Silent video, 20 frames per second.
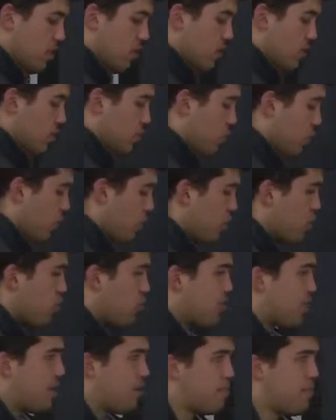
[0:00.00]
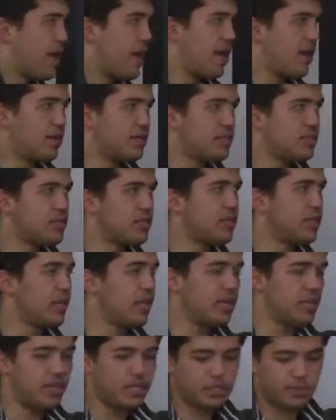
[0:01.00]
What do you know about pairs?
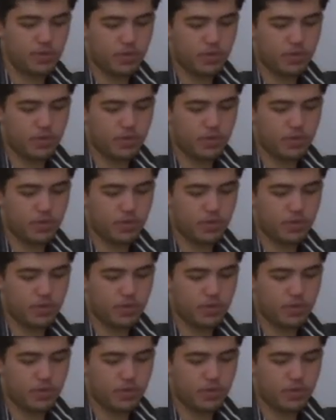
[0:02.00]
Can these be